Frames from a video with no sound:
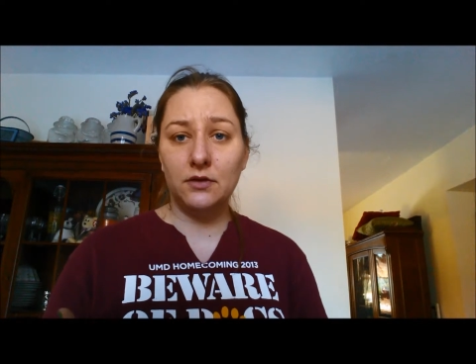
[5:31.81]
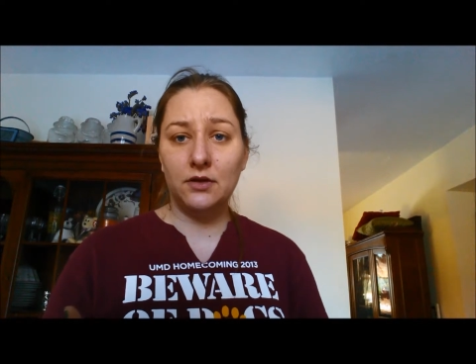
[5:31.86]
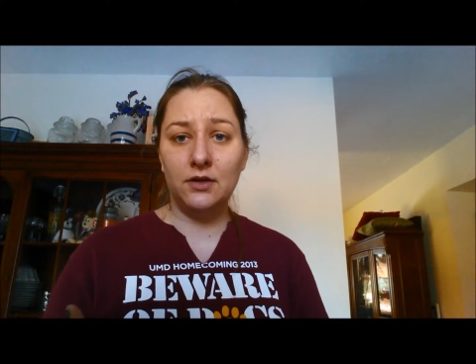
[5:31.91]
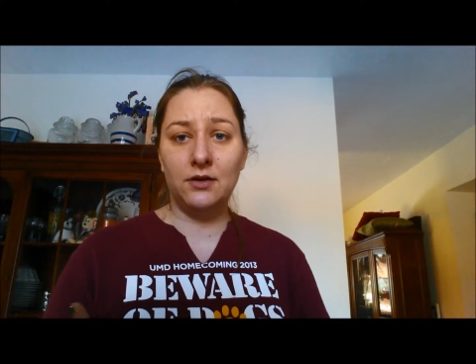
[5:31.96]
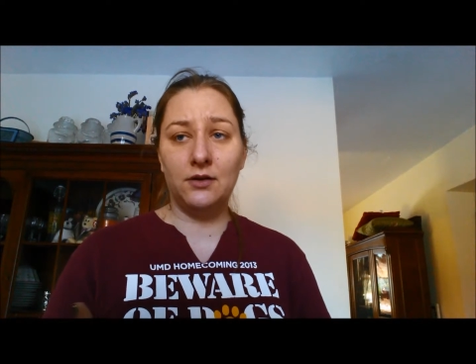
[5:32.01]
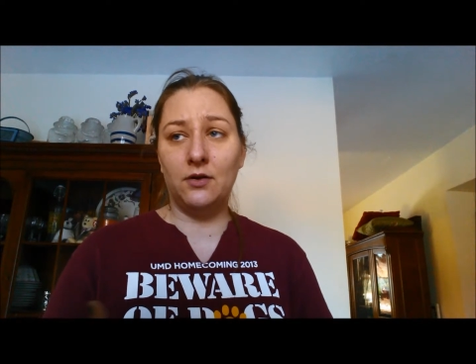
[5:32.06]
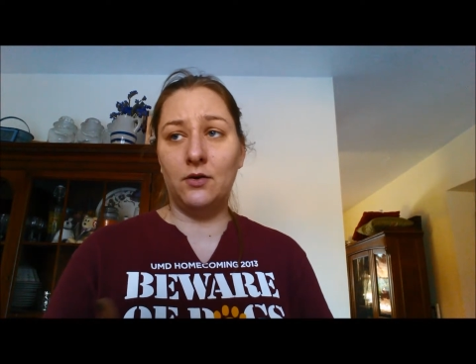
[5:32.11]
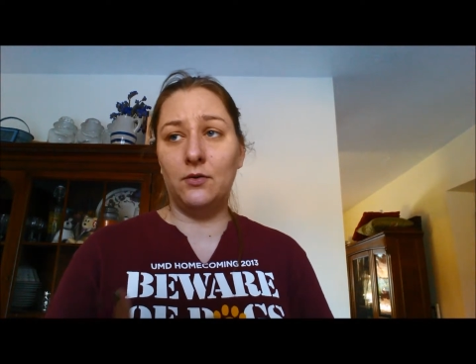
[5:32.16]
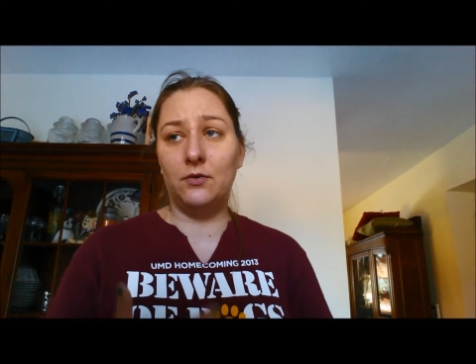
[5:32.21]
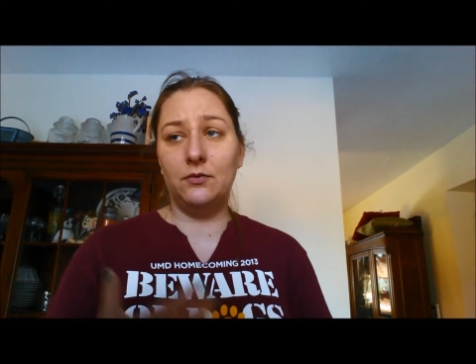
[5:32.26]

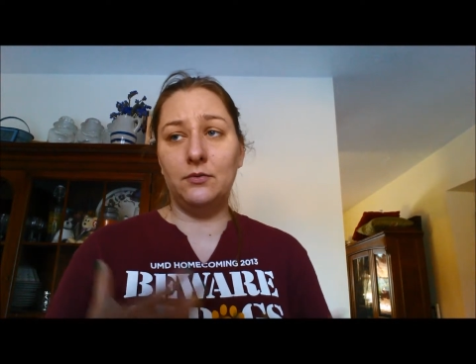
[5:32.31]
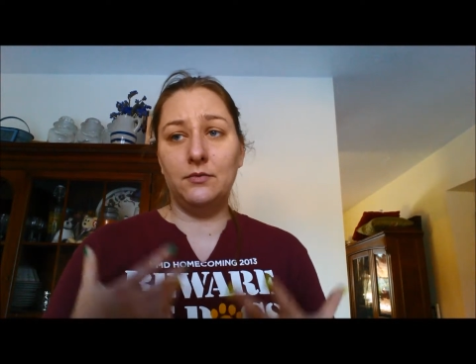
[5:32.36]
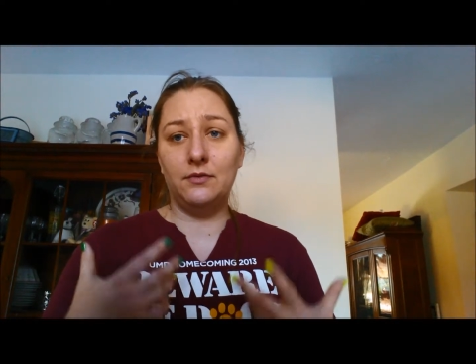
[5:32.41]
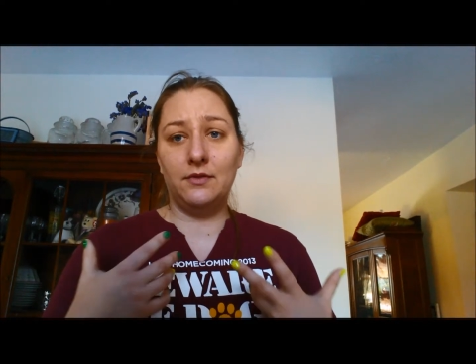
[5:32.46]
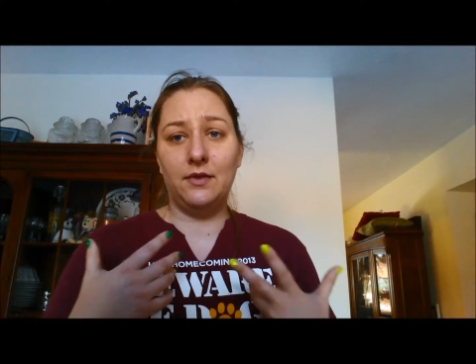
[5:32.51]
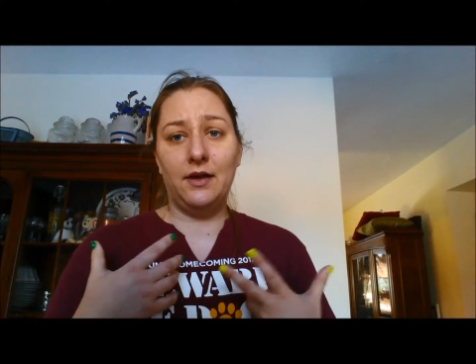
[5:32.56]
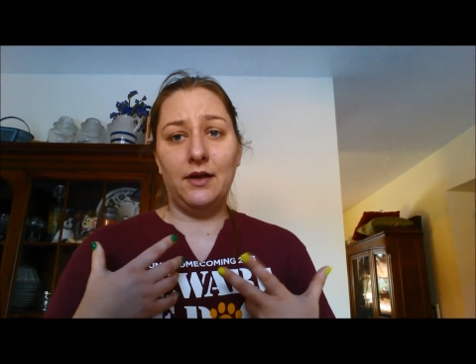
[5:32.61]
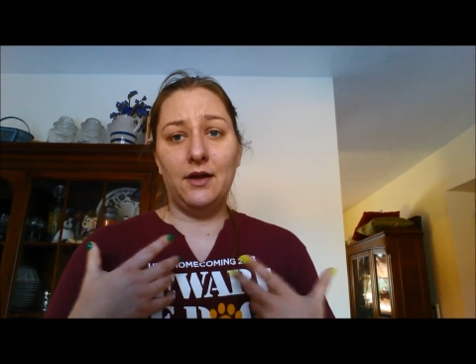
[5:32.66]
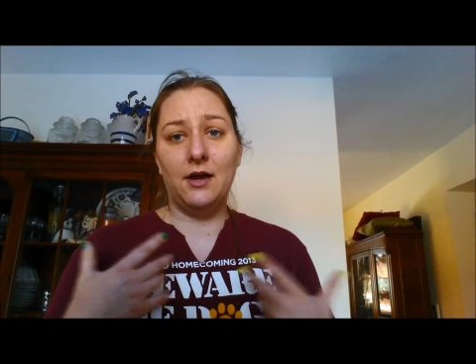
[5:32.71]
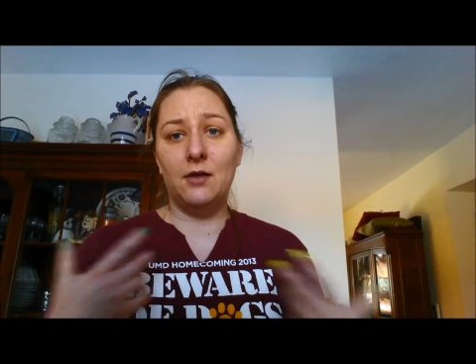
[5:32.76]

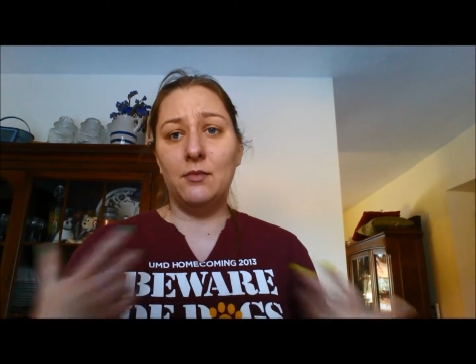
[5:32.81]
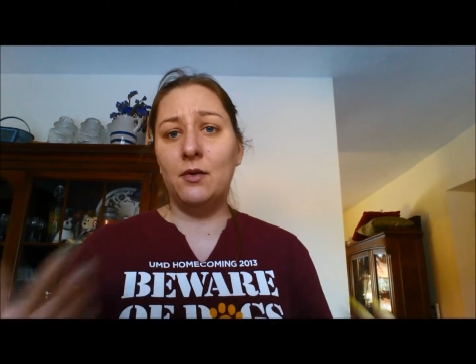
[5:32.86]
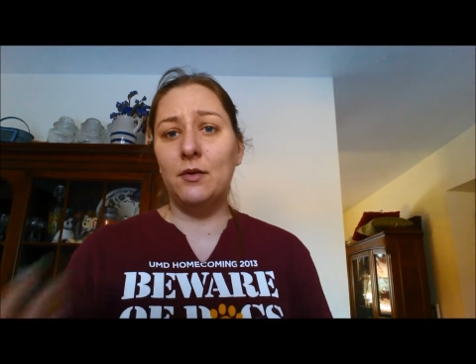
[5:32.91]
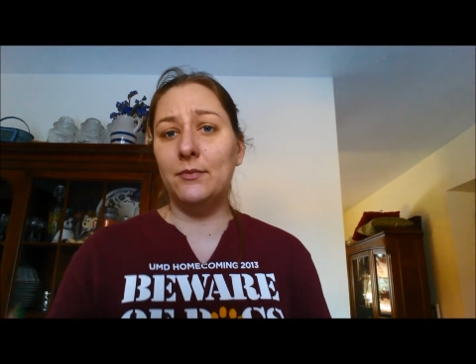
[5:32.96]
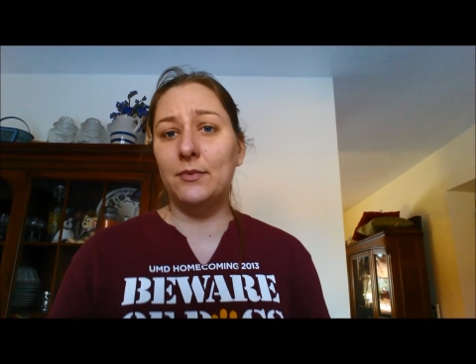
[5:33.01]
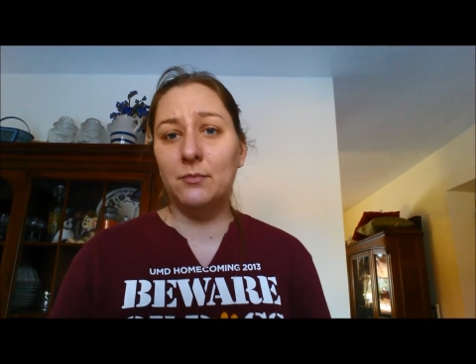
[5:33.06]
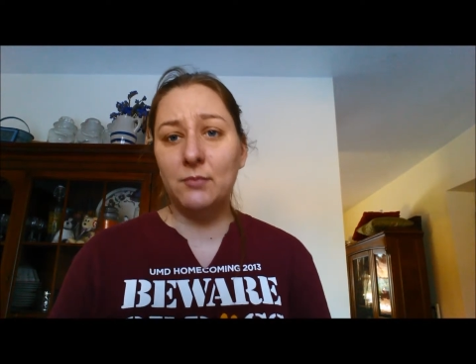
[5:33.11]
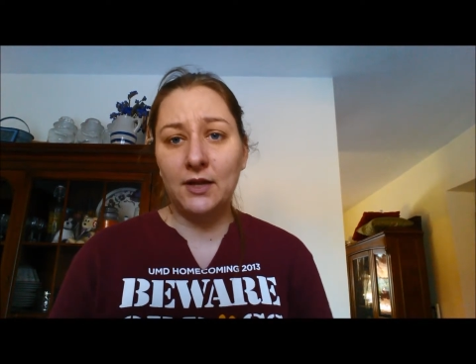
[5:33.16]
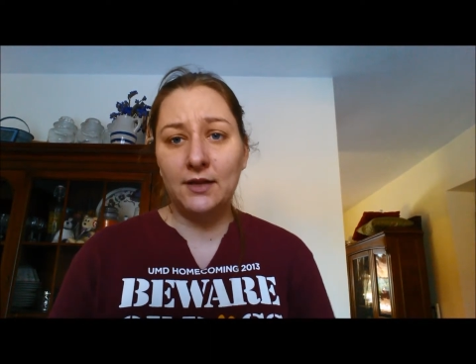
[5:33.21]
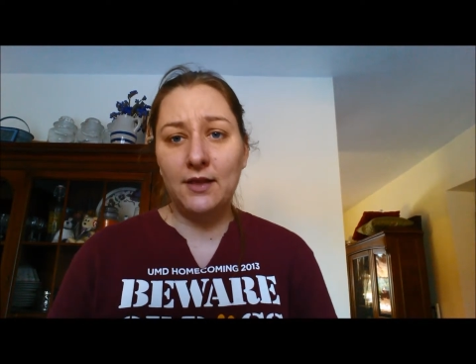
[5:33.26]
that come
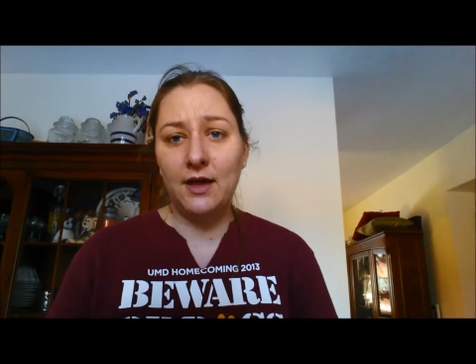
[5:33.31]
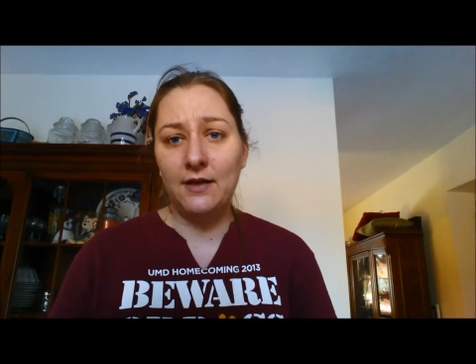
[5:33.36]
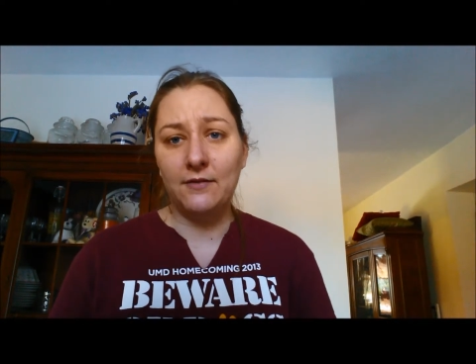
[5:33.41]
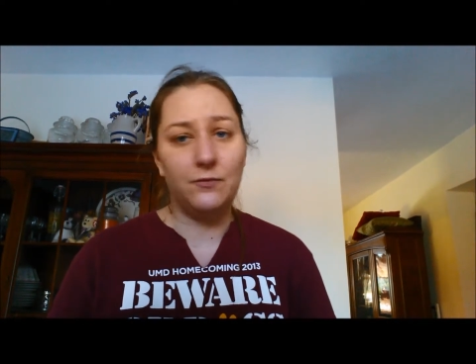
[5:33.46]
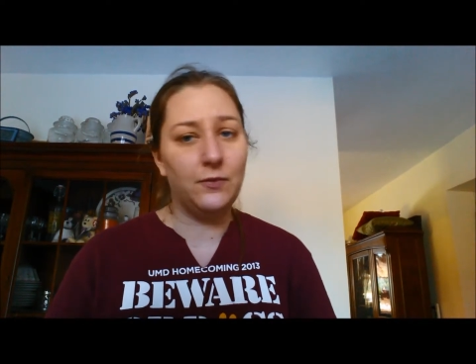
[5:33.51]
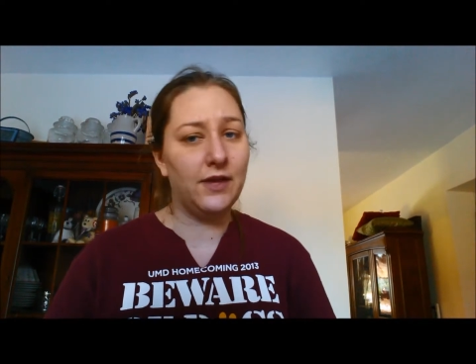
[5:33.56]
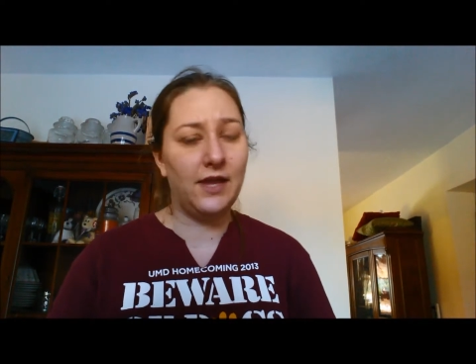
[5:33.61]
up in my life.